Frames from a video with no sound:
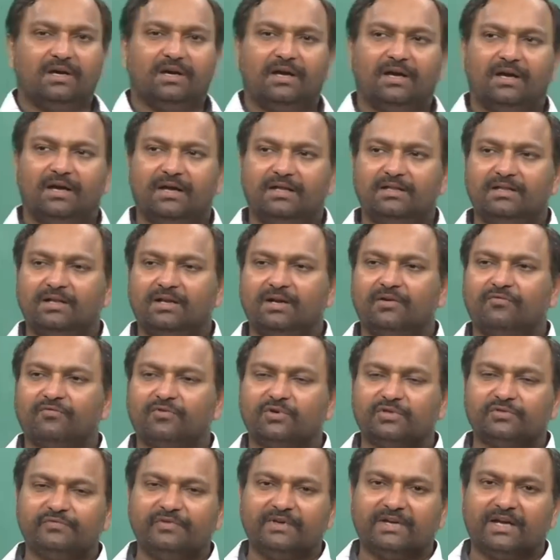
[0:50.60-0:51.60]
And then of
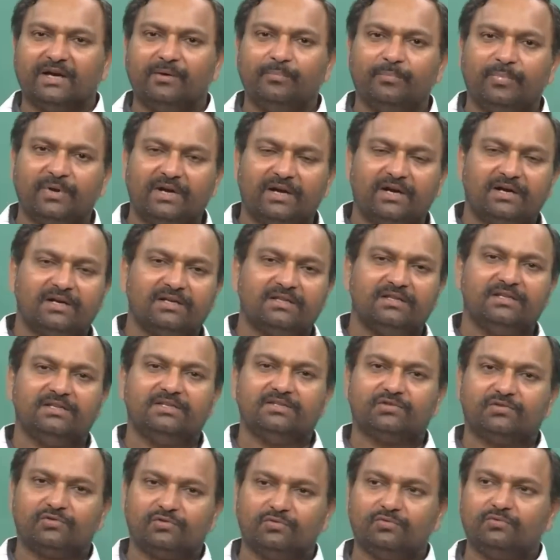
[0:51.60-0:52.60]
course, we compared
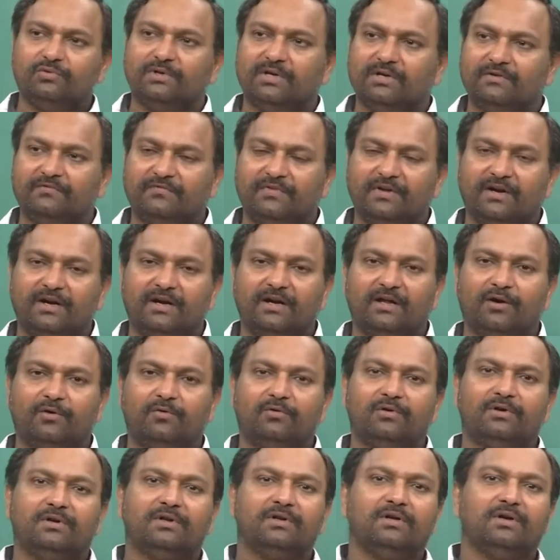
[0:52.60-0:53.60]
these two and figured
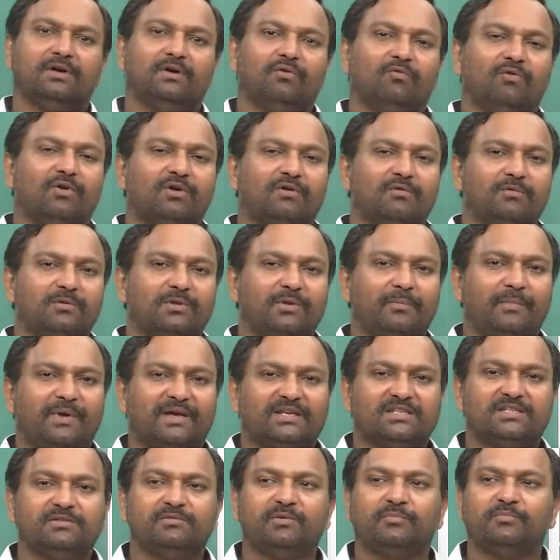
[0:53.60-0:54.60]
out what will be the
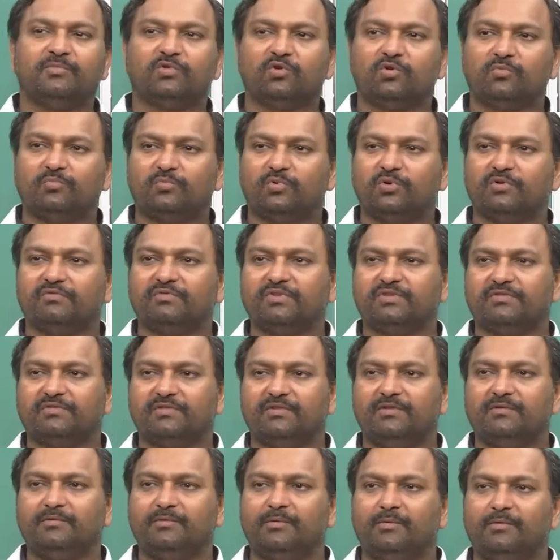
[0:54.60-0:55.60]
maximum throughput which we
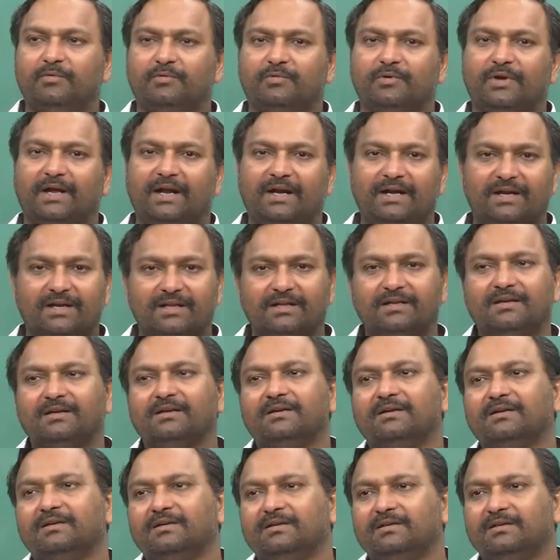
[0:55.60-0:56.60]
will be able to get,
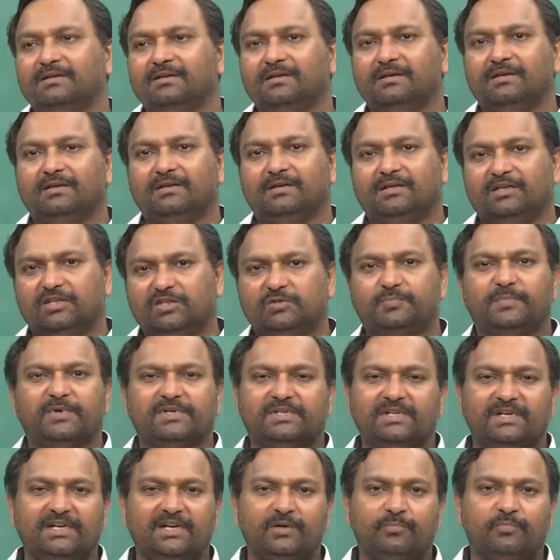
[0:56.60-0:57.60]

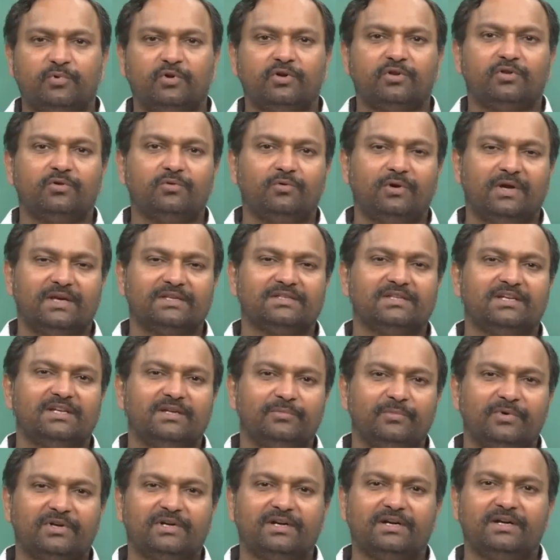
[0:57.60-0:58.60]
especially input queue has a
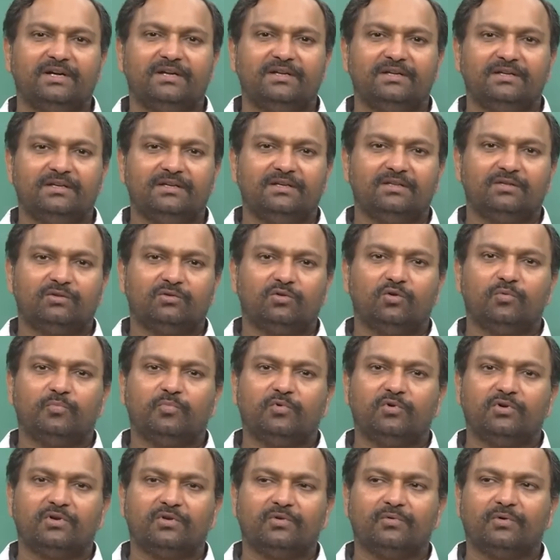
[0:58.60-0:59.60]
limited
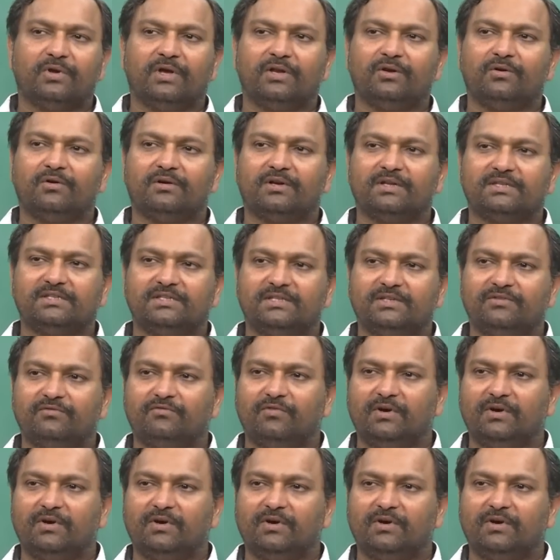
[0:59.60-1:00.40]
throughput, you cannot achieve